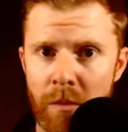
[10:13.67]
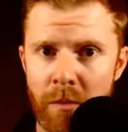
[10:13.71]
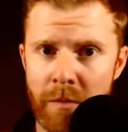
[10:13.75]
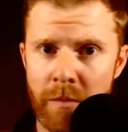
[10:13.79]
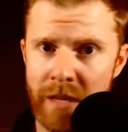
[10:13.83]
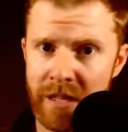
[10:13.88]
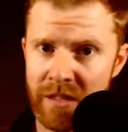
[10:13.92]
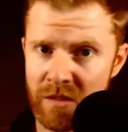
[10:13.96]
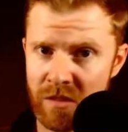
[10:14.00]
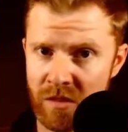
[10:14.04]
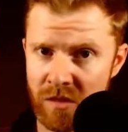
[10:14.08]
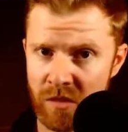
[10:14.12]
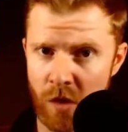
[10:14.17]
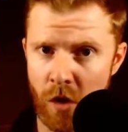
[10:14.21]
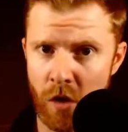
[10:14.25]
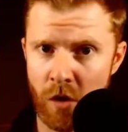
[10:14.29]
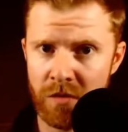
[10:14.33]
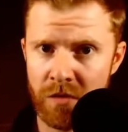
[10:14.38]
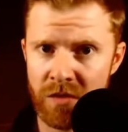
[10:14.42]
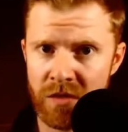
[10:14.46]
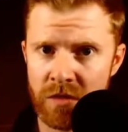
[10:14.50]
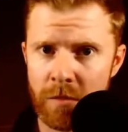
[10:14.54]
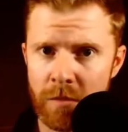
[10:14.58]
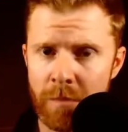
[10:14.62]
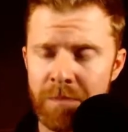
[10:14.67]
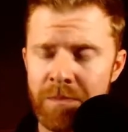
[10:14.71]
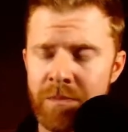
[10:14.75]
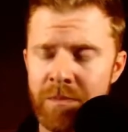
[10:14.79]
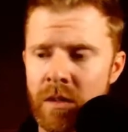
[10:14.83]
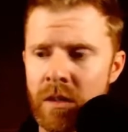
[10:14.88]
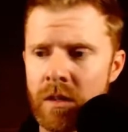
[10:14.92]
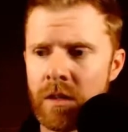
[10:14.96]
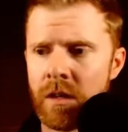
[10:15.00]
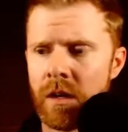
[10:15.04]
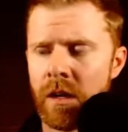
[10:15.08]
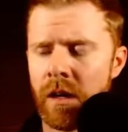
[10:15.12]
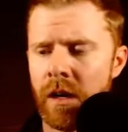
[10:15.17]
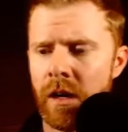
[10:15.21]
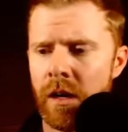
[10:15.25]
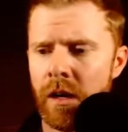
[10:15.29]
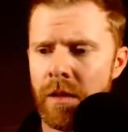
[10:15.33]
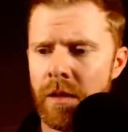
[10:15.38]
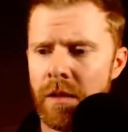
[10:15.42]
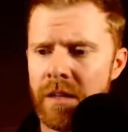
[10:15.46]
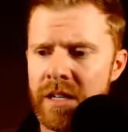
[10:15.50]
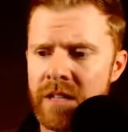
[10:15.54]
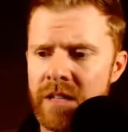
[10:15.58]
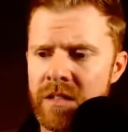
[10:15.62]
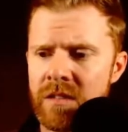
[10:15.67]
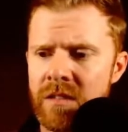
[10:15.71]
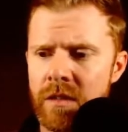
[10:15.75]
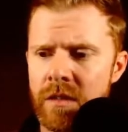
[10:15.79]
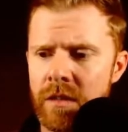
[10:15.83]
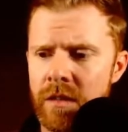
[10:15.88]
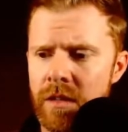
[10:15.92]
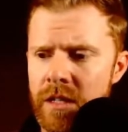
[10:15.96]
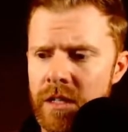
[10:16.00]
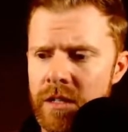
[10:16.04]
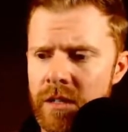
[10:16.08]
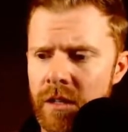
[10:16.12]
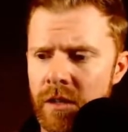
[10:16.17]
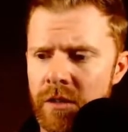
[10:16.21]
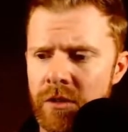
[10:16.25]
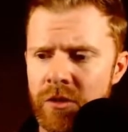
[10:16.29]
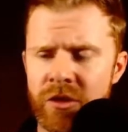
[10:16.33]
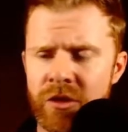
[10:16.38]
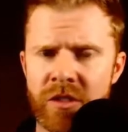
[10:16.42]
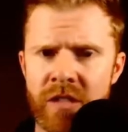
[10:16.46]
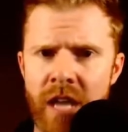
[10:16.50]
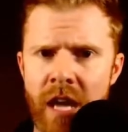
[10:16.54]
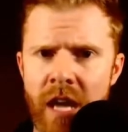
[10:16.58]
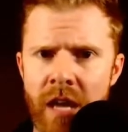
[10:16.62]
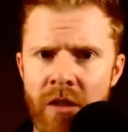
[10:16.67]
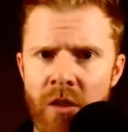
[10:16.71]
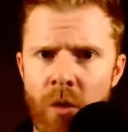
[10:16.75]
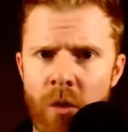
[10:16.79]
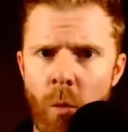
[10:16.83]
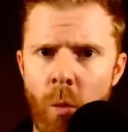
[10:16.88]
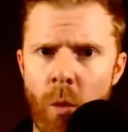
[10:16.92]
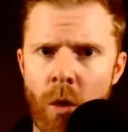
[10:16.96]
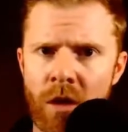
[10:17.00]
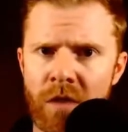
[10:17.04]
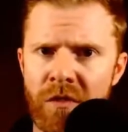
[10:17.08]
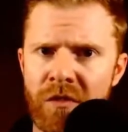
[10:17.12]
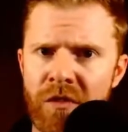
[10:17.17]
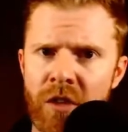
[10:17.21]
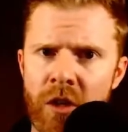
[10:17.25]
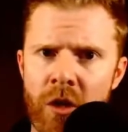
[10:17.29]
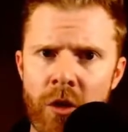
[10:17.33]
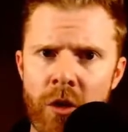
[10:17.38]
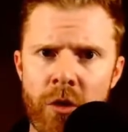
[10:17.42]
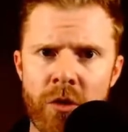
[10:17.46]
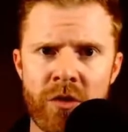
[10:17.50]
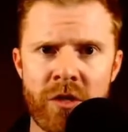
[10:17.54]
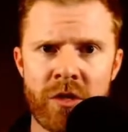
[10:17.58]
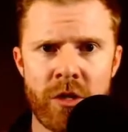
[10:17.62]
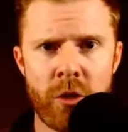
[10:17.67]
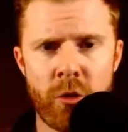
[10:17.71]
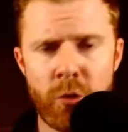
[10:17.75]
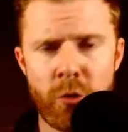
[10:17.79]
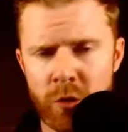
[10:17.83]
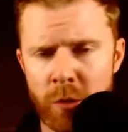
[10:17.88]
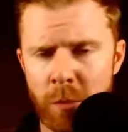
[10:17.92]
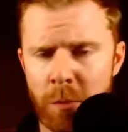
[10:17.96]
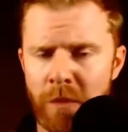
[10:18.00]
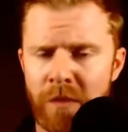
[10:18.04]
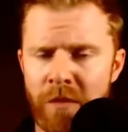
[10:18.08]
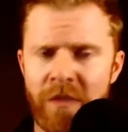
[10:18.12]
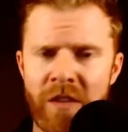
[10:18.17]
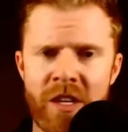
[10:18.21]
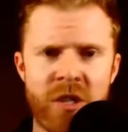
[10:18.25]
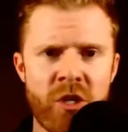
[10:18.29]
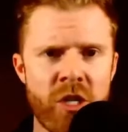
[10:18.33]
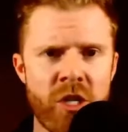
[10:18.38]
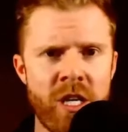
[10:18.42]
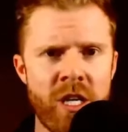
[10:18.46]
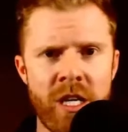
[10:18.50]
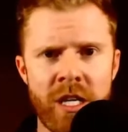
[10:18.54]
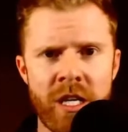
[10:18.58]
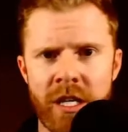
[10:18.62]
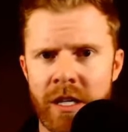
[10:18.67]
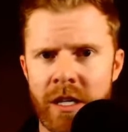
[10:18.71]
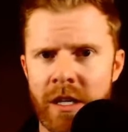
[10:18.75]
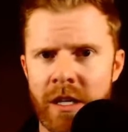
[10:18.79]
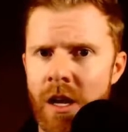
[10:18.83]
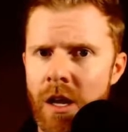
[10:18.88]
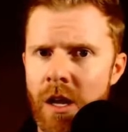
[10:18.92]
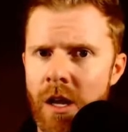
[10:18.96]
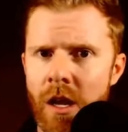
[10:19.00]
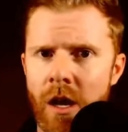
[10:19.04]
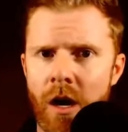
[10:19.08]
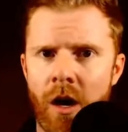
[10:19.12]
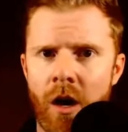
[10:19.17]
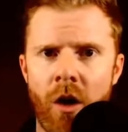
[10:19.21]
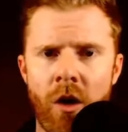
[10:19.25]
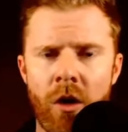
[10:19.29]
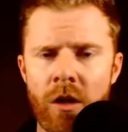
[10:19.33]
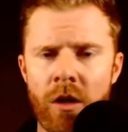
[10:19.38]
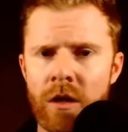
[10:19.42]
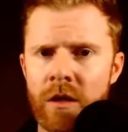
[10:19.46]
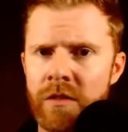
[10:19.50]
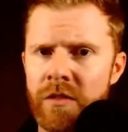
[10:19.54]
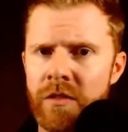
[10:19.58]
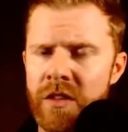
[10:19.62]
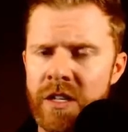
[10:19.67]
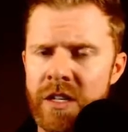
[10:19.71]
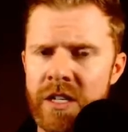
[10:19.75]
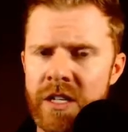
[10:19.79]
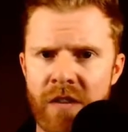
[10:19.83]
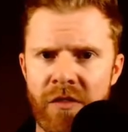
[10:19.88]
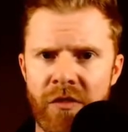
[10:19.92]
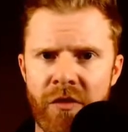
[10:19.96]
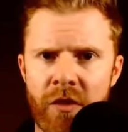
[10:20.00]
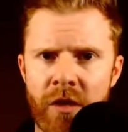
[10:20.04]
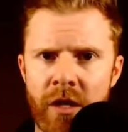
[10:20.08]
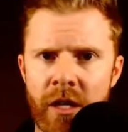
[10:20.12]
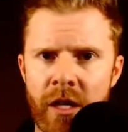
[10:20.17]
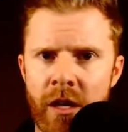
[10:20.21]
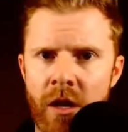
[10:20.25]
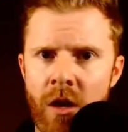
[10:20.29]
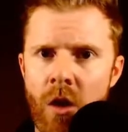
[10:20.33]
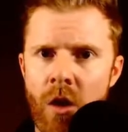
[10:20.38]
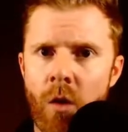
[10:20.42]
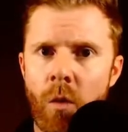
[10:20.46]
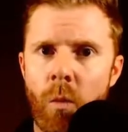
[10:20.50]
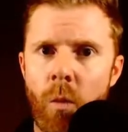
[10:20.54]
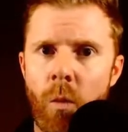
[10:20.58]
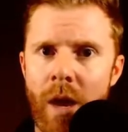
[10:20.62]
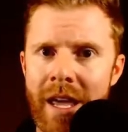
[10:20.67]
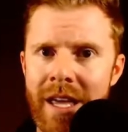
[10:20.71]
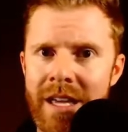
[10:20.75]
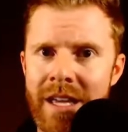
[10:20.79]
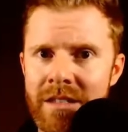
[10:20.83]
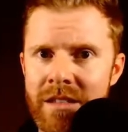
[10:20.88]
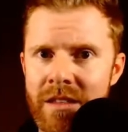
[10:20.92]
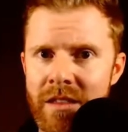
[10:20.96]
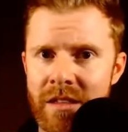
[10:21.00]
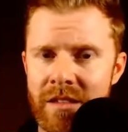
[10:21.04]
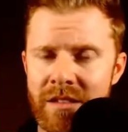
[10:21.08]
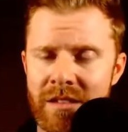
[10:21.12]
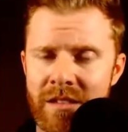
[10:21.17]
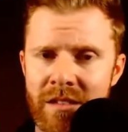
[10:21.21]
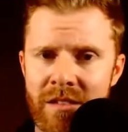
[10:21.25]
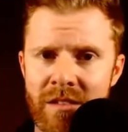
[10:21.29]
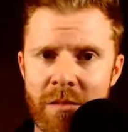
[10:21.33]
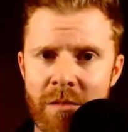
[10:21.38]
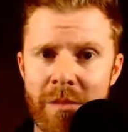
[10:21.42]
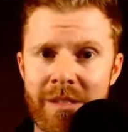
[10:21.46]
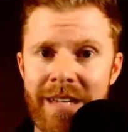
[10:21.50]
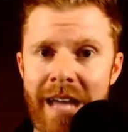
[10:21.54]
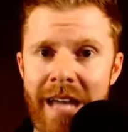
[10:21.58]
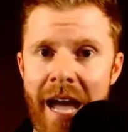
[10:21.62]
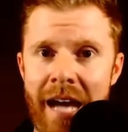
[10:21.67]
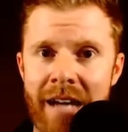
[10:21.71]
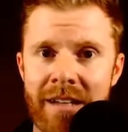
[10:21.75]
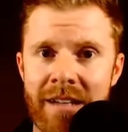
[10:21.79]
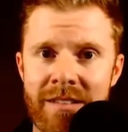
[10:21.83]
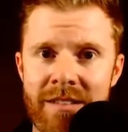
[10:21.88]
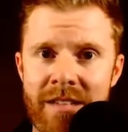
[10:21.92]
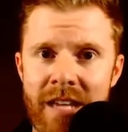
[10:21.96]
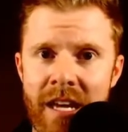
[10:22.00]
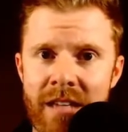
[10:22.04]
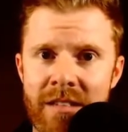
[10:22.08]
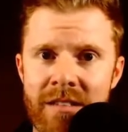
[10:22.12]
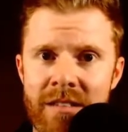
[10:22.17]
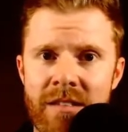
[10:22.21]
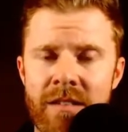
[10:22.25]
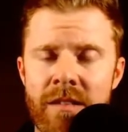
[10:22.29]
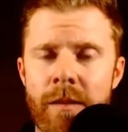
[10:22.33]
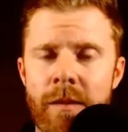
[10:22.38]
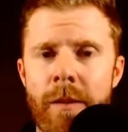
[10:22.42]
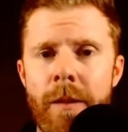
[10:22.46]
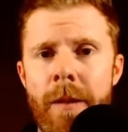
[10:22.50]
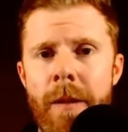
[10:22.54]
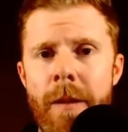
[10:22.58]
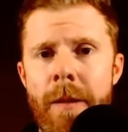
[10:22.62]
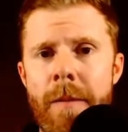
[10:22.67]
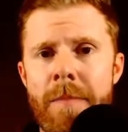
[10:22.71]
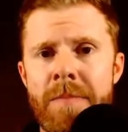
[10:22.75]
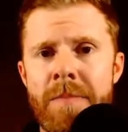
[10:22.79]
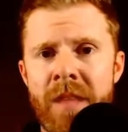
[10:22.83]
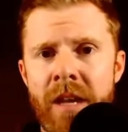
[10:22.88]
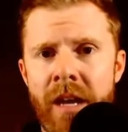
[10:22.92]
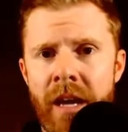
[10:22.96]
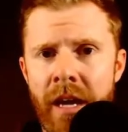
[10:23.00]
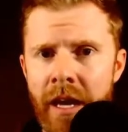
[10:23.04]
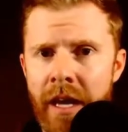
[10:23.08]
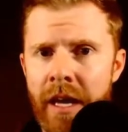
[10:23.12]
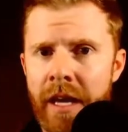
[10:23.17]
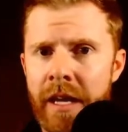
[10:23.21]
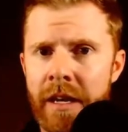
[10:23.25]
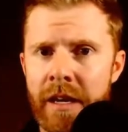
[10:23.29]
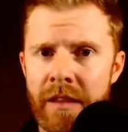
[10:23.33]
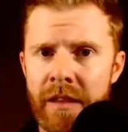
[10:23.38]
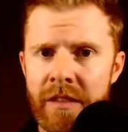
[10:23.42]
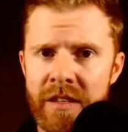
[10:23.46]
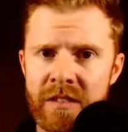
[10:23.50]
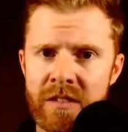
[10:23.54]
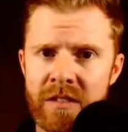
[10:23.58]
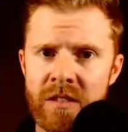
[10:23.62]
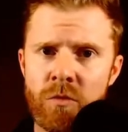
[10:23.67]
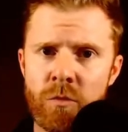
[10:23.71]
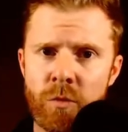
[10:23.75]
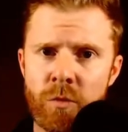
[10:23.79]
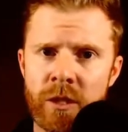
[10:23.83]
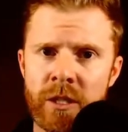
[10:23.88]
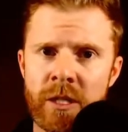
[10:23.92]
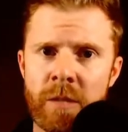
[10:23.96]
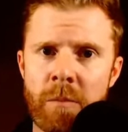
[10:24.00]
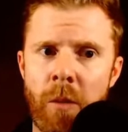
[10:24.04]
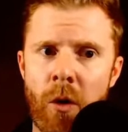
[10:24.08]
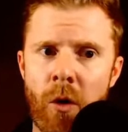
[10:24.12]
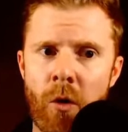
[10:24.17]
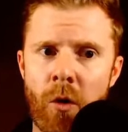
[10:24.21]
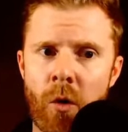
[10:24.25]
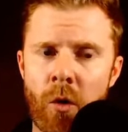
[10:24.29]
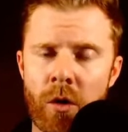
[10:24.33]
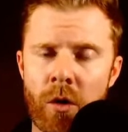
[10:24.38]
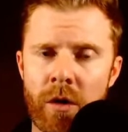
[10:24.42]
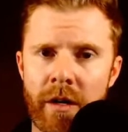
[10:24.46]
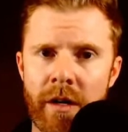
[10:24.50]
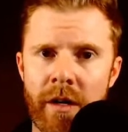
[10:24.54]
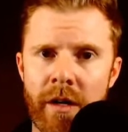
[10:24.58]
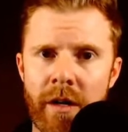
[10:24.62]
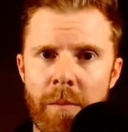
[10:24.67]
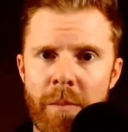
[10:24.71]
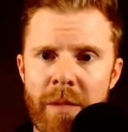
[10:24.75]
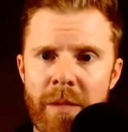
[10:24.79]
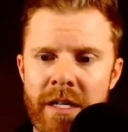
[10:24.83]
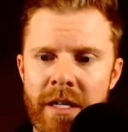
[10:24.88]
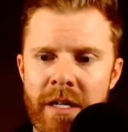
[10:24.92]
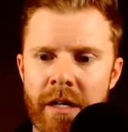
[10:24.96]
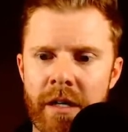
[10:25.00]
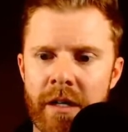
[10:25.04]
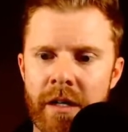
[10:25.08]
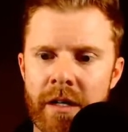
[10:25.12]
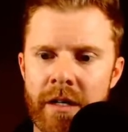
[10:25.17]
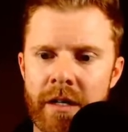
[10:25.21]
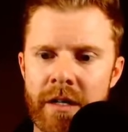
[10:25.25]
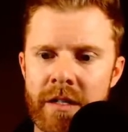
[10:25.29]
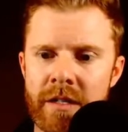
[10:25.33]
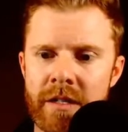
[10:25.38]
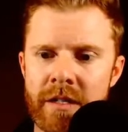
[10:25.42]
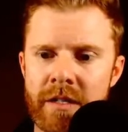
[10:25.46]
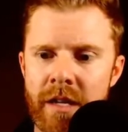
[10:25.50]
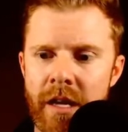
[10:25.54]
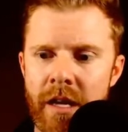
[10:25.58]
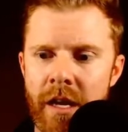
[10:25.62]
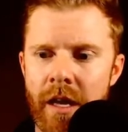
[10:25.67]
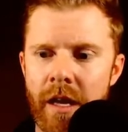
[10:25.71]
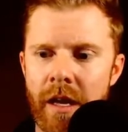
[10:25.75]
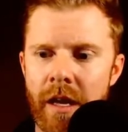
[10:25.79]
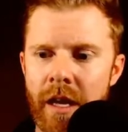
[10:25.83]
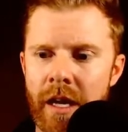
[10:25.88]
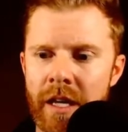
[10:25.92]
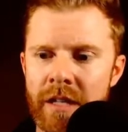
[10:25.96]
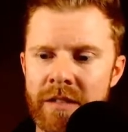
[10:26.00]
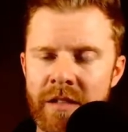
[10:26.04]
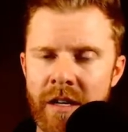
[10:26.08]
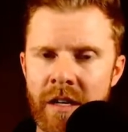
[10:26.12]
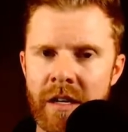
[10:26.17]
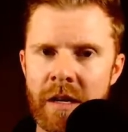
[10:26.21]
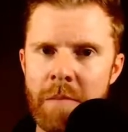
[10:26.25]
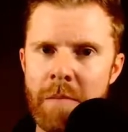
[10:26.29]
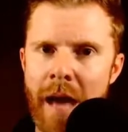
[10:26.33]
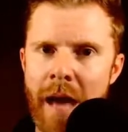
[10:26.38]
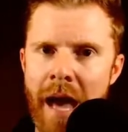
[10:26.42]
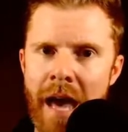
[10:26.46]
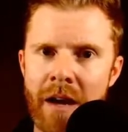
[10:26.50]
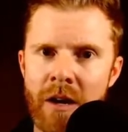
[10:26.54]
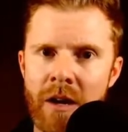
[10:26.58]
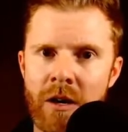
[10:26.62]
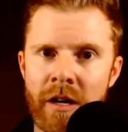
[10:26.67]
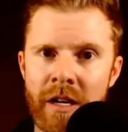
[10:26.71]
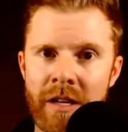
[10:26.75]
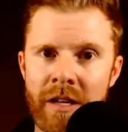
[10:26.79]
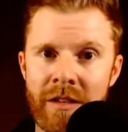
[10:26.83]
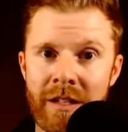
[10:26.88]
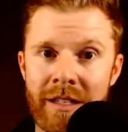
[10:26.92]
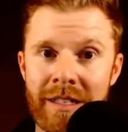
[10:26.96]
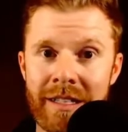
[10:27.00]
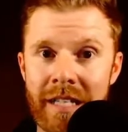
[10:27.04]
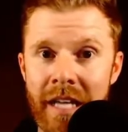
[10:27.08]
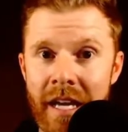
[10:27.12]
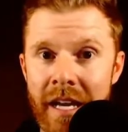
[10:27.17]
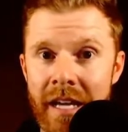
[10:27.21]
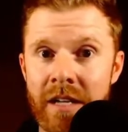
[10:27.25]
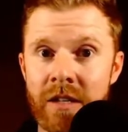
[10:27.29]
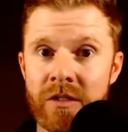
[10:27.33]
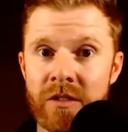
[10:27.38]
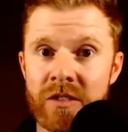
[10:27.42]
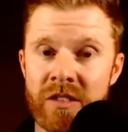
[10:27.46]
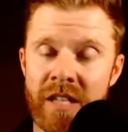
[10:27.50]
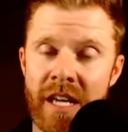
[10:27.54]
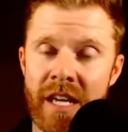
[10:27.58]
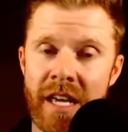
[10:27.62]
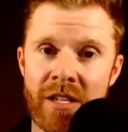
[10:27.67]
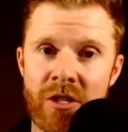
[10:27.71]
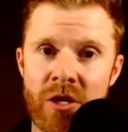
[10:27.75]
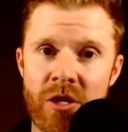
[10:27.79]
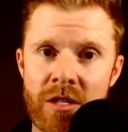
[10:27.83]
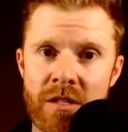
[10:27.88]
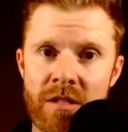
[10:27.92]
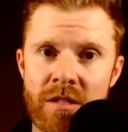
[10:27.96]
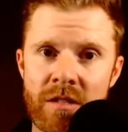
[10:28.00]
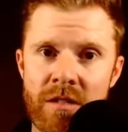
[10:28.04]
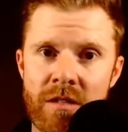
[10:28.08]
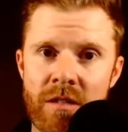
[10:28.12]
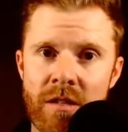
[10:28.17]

it solves, need to understand the workflows and user provisioning and all of the different ways that the system is accessed. And this is really important because it's going to matter in the later stages